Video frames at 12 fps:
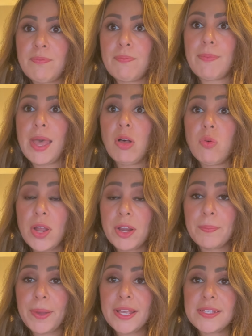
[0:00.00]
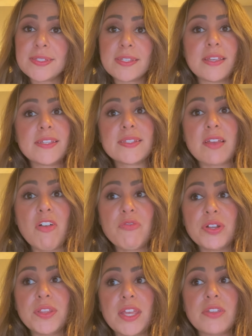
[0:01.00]
Malwarebytes is
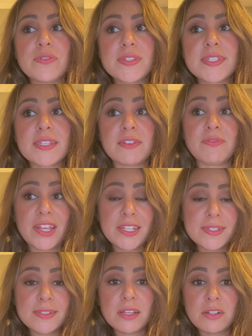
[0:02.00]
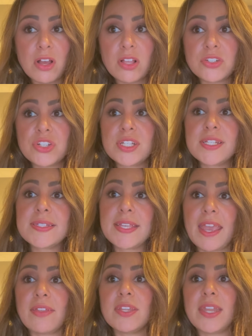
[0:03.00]
software that uses advanced technology to
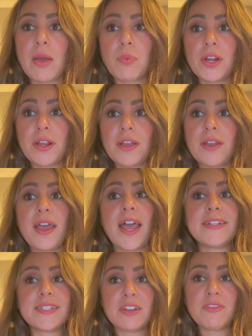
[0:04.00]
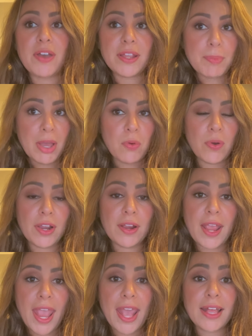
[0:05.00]
scan the network, identify malware,
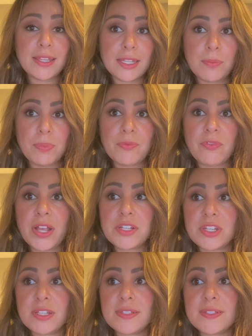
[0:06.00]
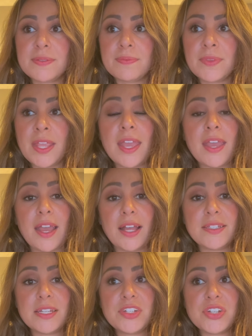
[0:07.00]
and clean up infections.
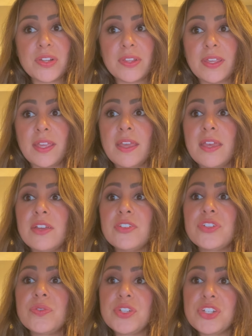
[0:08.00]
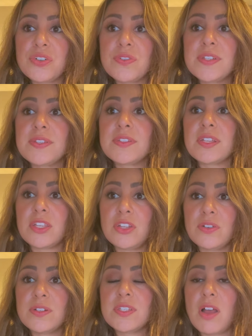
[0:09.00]
Additionally, to ensure
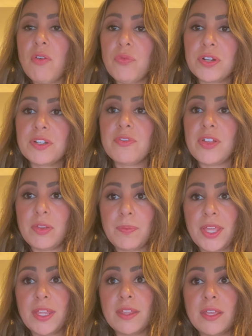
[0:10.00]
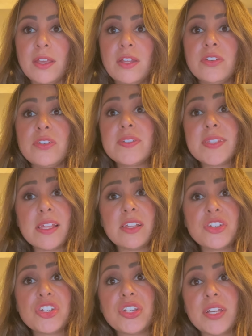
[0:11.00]
secure software development, New
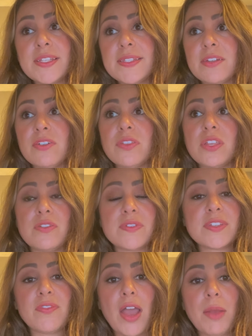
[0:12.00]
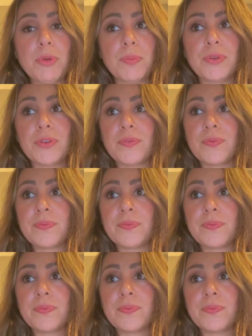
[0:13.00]
Zealand should consider the use of Hyperproof.